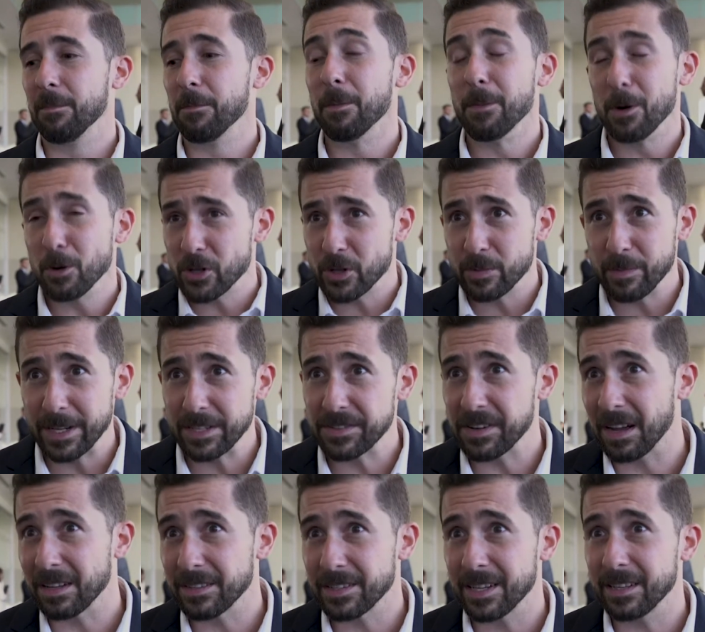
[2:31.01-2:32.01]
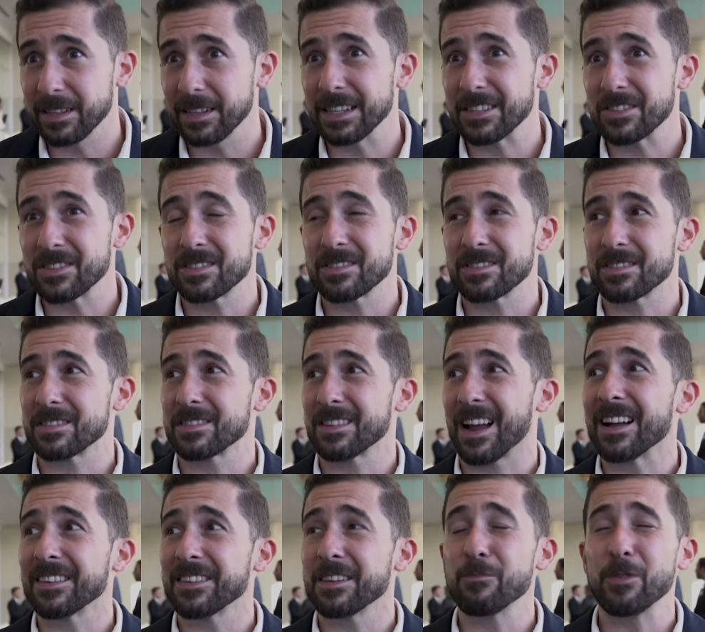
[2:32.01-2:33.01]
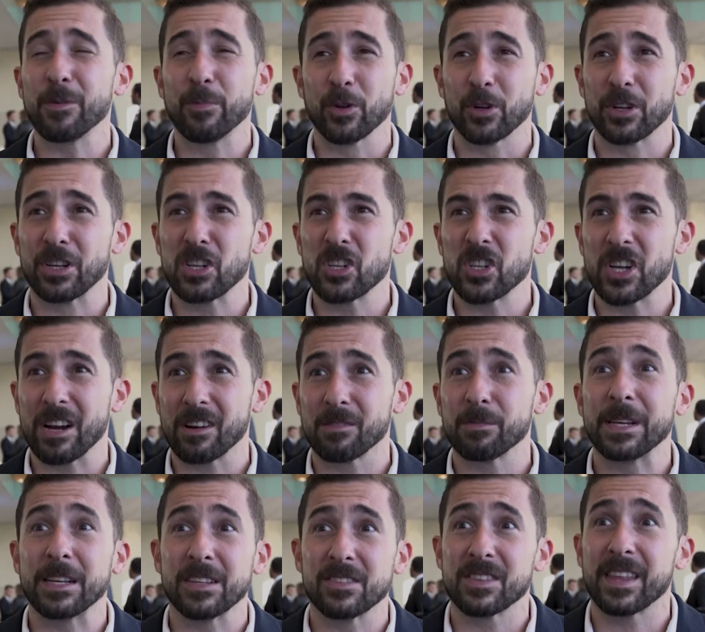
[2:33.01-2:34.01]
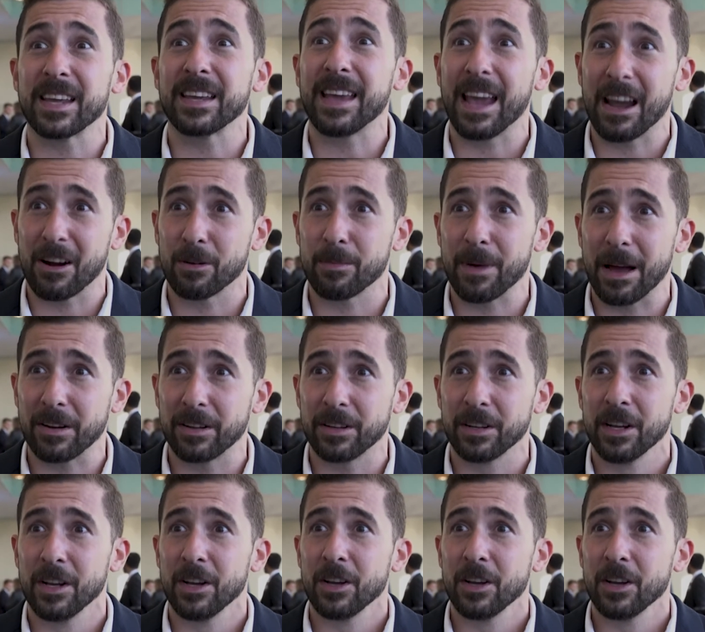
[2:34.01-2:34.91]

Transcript: Emotion-based content, it's content people are going to share because they care about it.